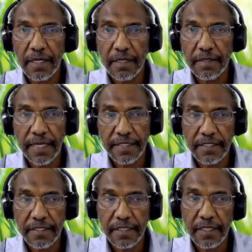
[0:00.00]
uh, that
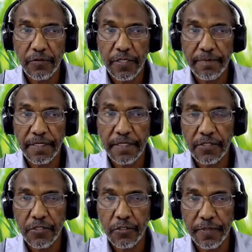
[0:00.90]
instructor would have been
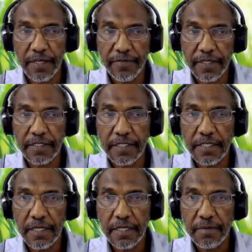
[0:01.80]
judged to be average.
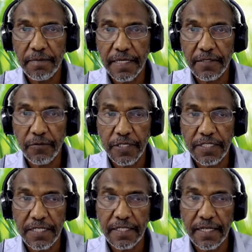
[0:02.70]
But we
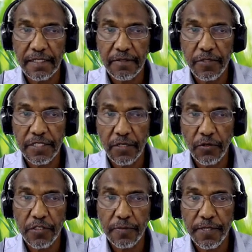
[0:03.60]
see that with the
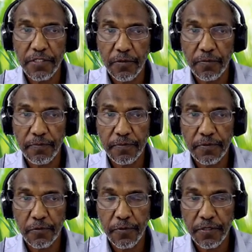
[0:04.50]
low dispersion of
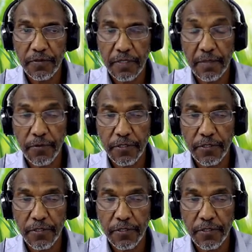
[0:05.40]
2.24,